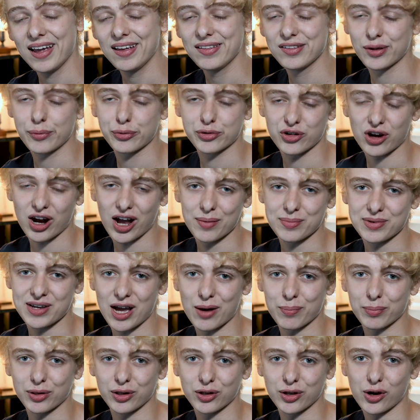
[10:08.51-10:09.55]
and subscribe
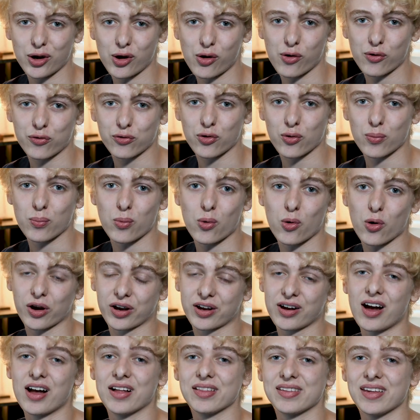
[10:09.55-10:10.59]
down below for more
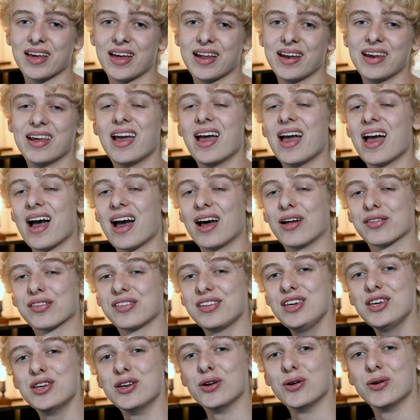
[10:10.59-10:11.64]
content. I'll
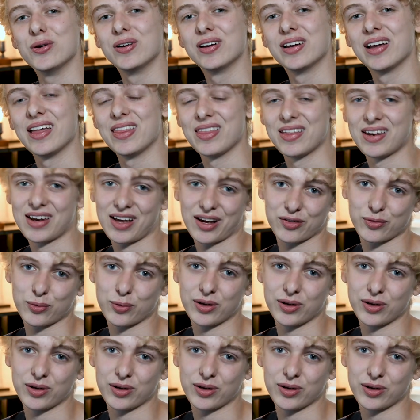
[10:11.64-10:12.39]
see you in the next